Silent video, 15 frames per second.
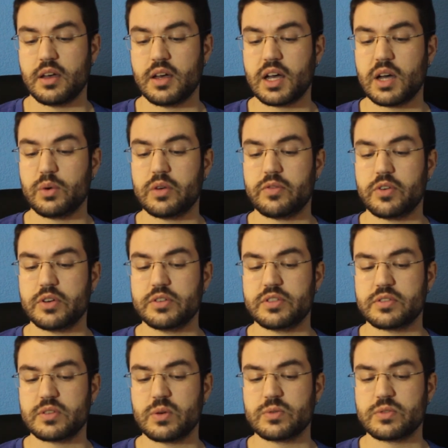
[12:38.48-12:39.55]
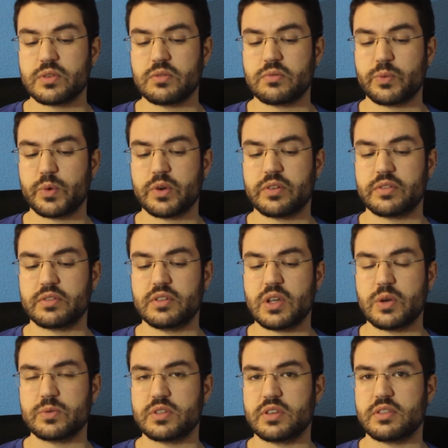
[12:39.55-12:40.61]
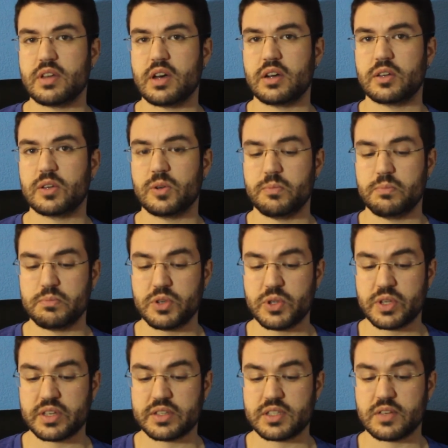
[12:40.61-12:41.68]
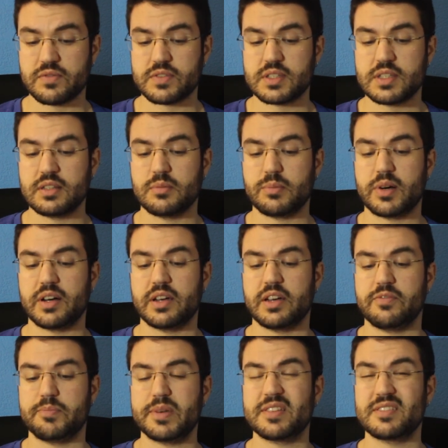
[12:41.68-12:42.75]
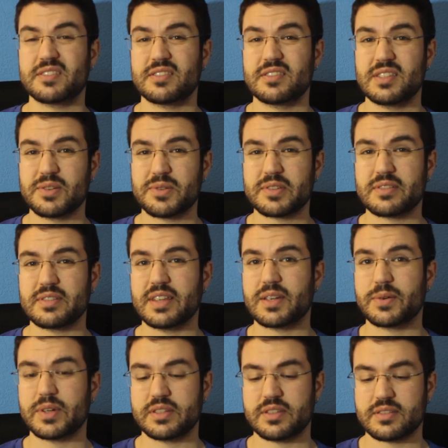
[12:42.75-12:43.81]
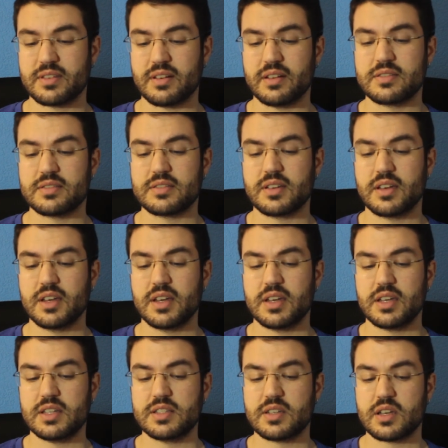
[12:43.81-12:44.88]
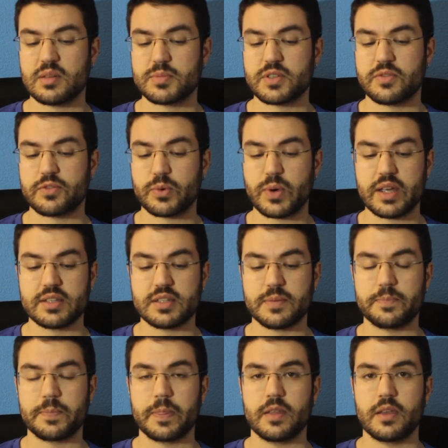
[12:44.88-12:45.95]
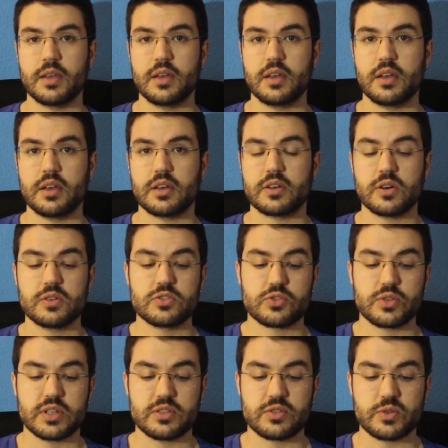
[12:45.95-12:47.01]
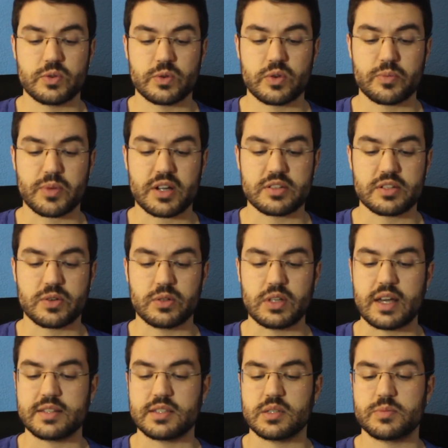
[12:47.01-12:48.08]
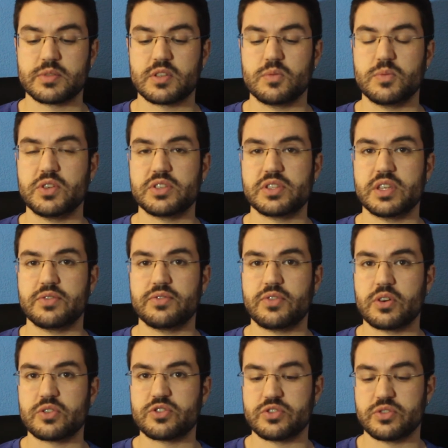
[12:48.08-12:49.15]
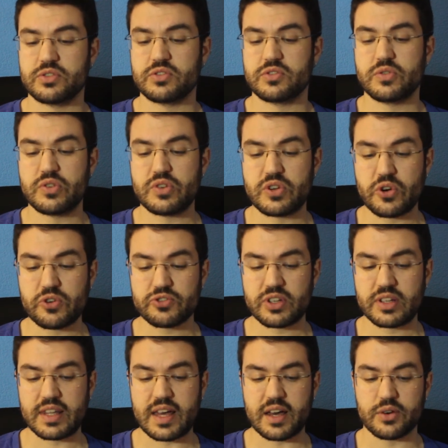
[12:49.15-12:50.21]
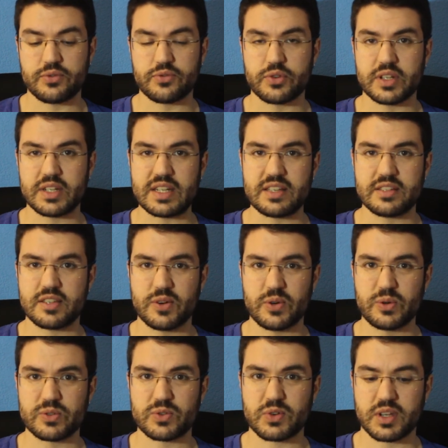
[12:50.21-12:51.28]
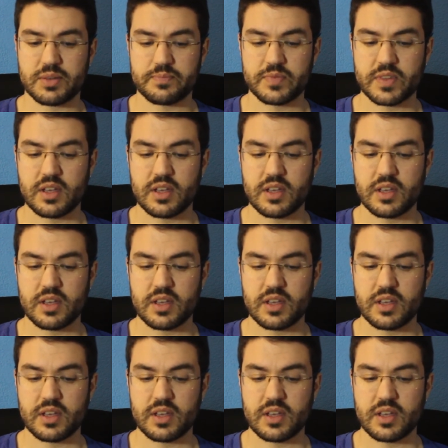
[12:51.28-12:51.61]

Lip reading: However, it is also worth noting that communicative syllabi have been seriously criticized in terms of grading. Contrary to grammatical items, communicative functions do not allow for an easy ordering.